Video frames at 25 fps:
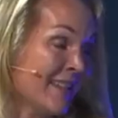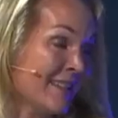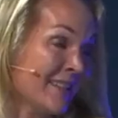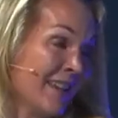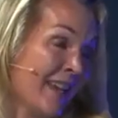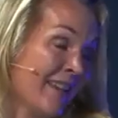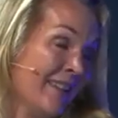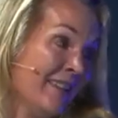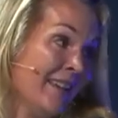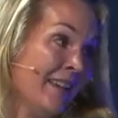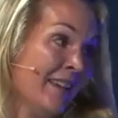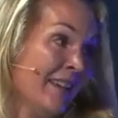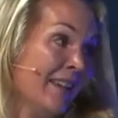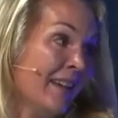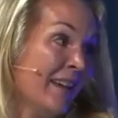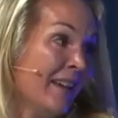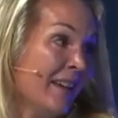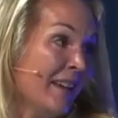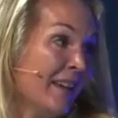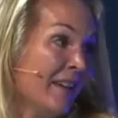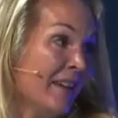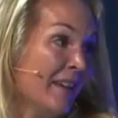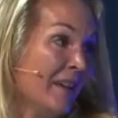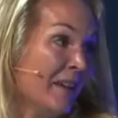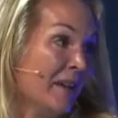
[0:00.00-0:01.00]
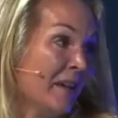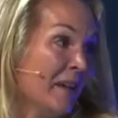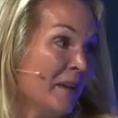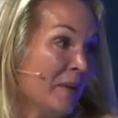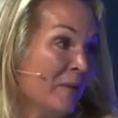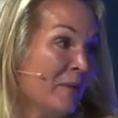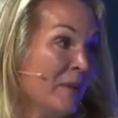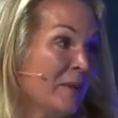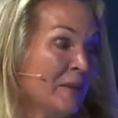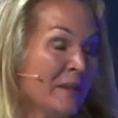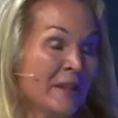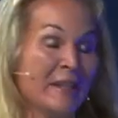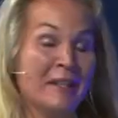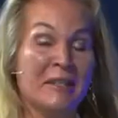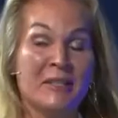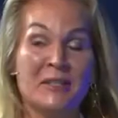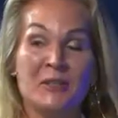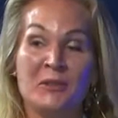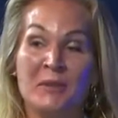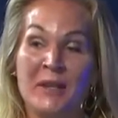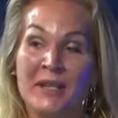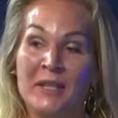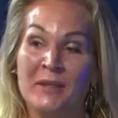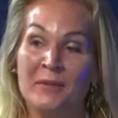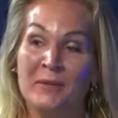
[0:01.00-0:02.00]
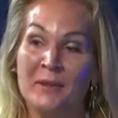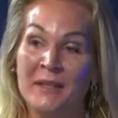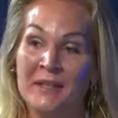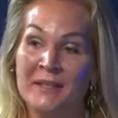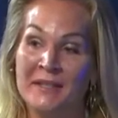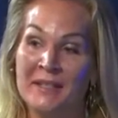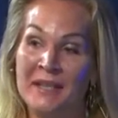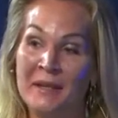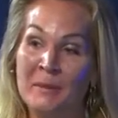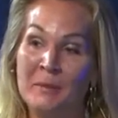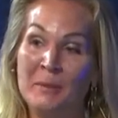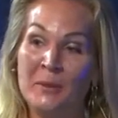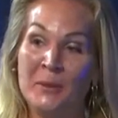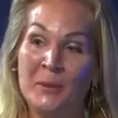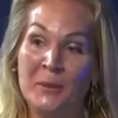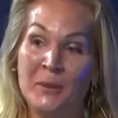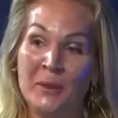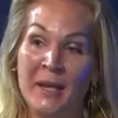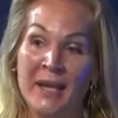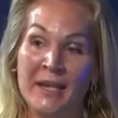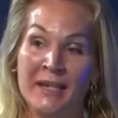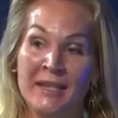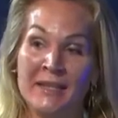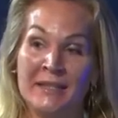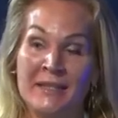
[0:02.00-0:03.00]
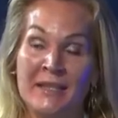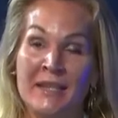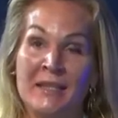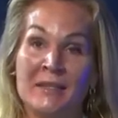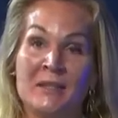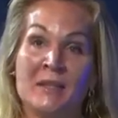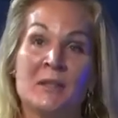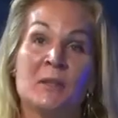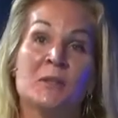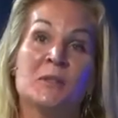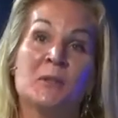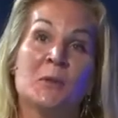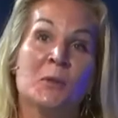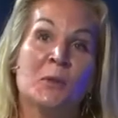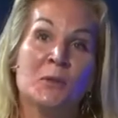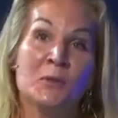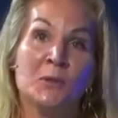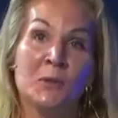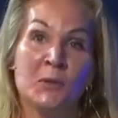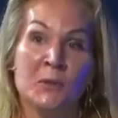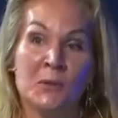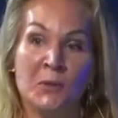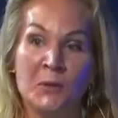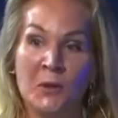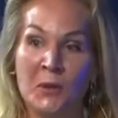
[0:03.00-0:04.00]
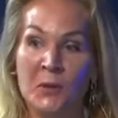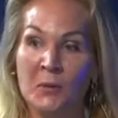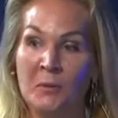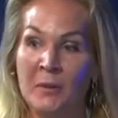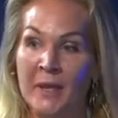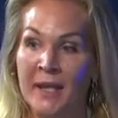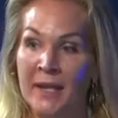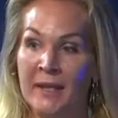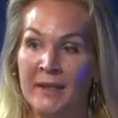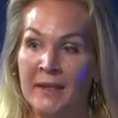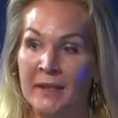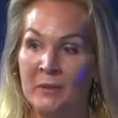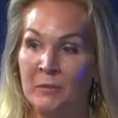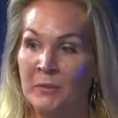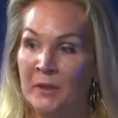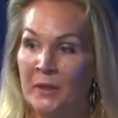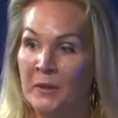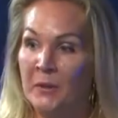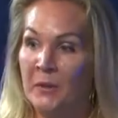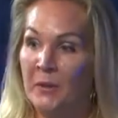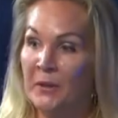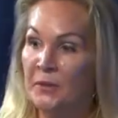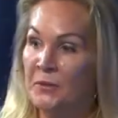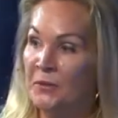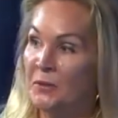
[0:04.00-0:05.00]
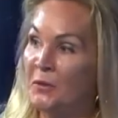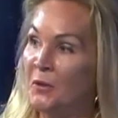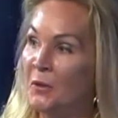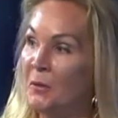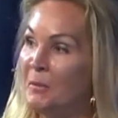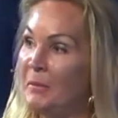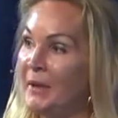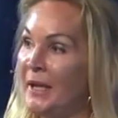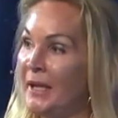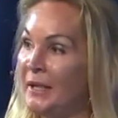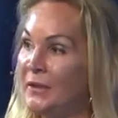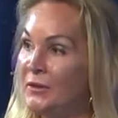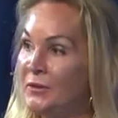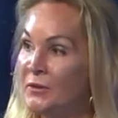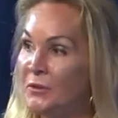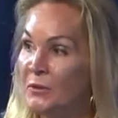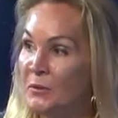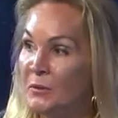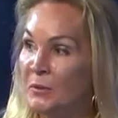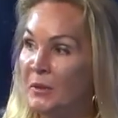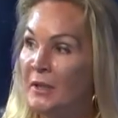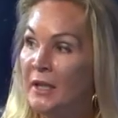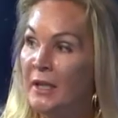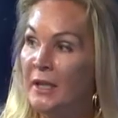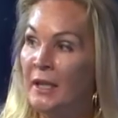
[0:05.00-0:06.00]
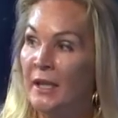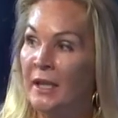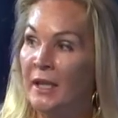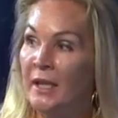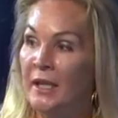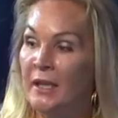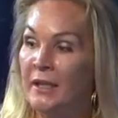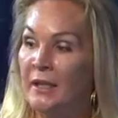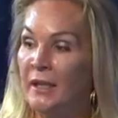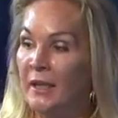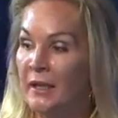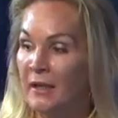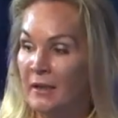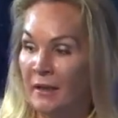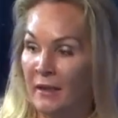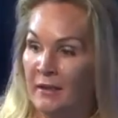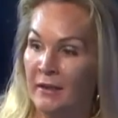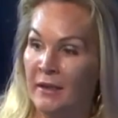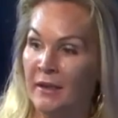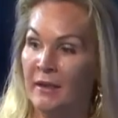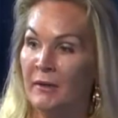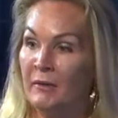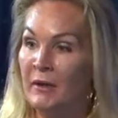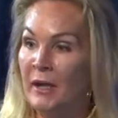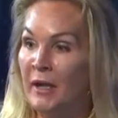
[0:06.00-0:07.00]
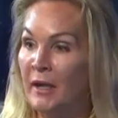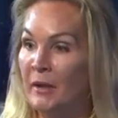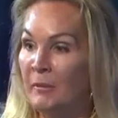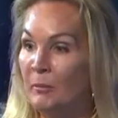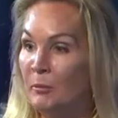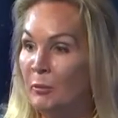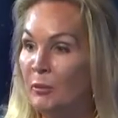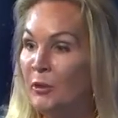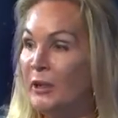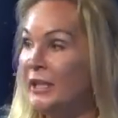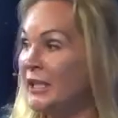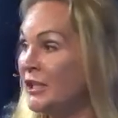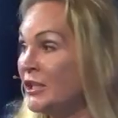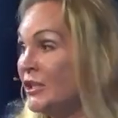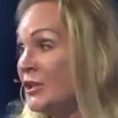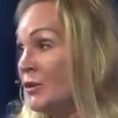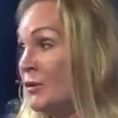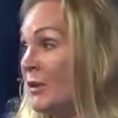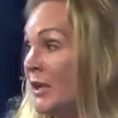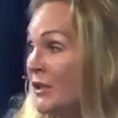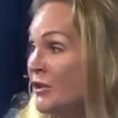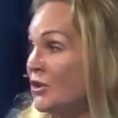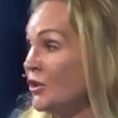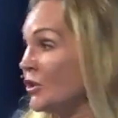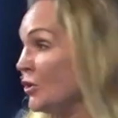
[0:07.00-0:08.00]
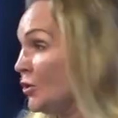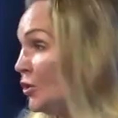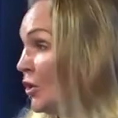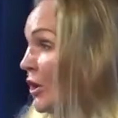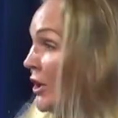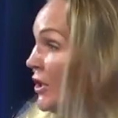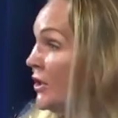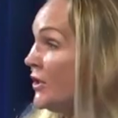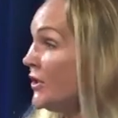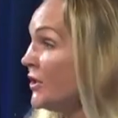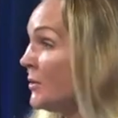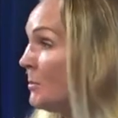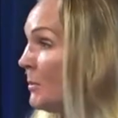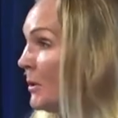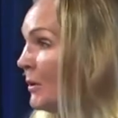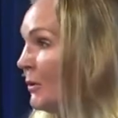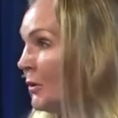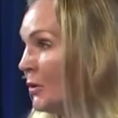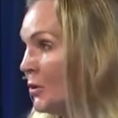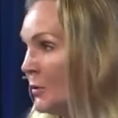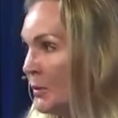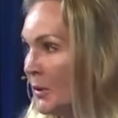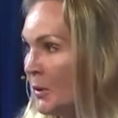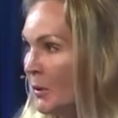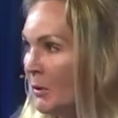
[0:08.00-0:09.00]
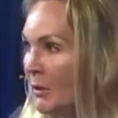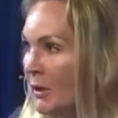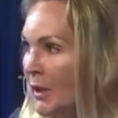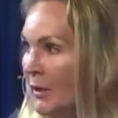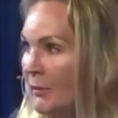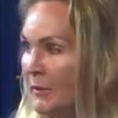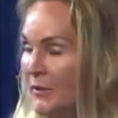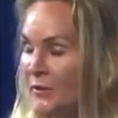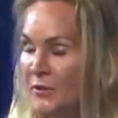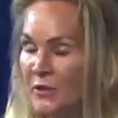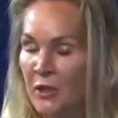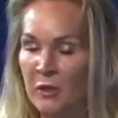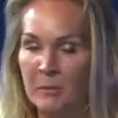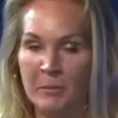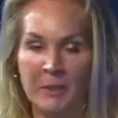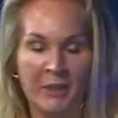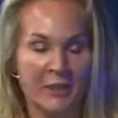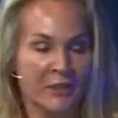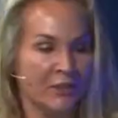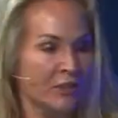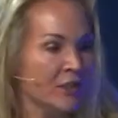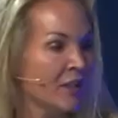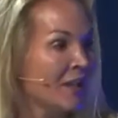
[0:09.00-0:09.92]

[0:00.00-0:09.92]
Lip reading: I think a very illustrative example, and it's also no way that we're going to go back to an era pre-stretch jeans, because we all love it so much.